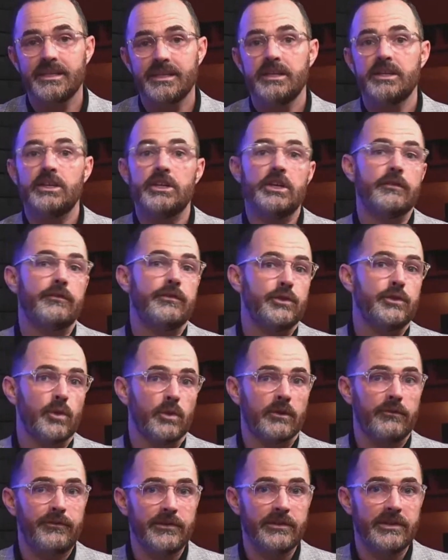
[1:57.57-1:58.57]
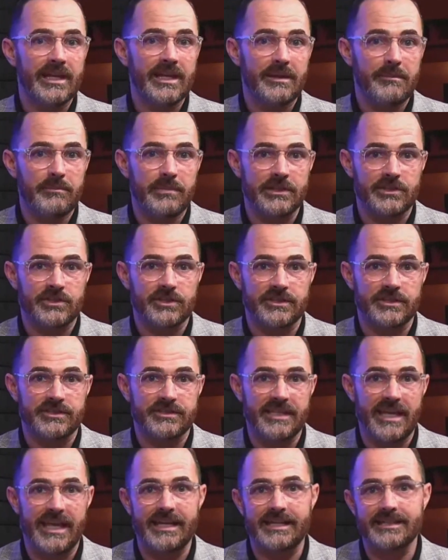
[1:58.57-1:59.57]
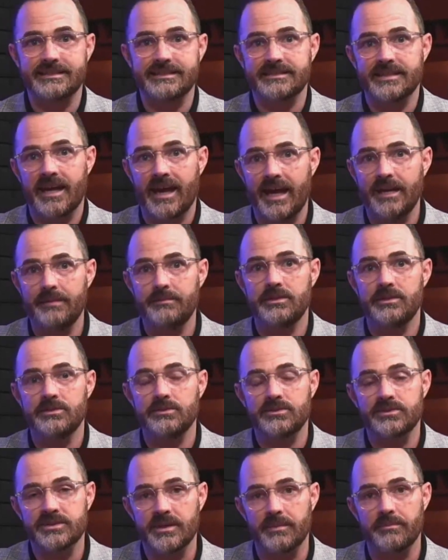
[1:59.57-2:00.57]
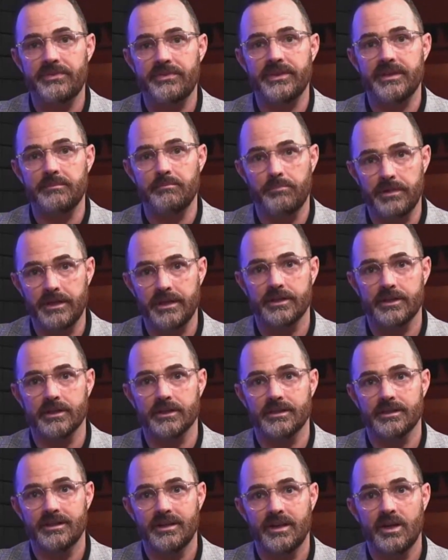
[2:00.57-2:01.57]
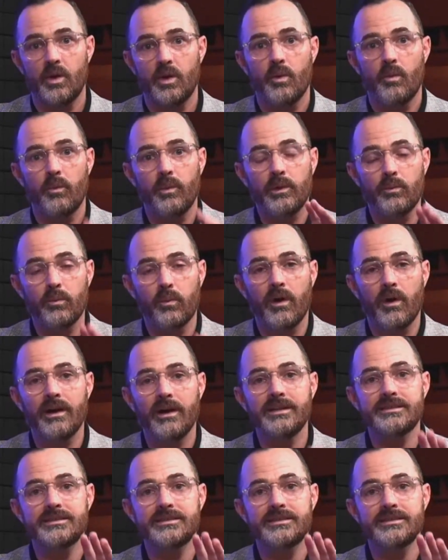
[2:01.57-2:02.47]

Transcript: If you're feeling ambitious and it's time to do something bigger, we want to